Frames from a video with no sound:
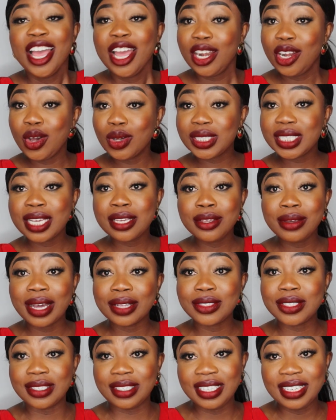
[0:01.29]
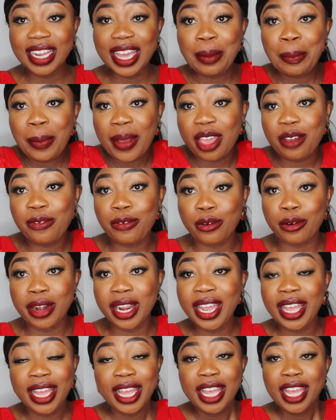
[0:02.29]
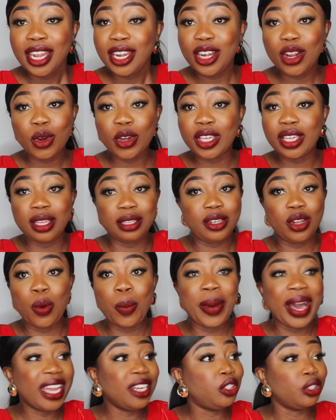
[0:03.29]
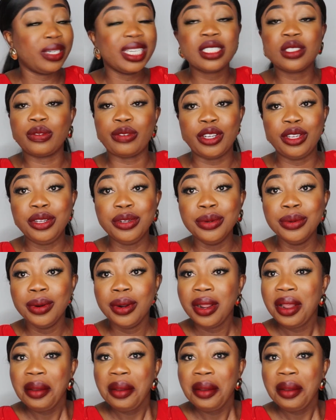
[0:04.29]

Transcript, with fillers: They'll take you out to dinner and pay for it. They'll get, they'll buy drinks for you.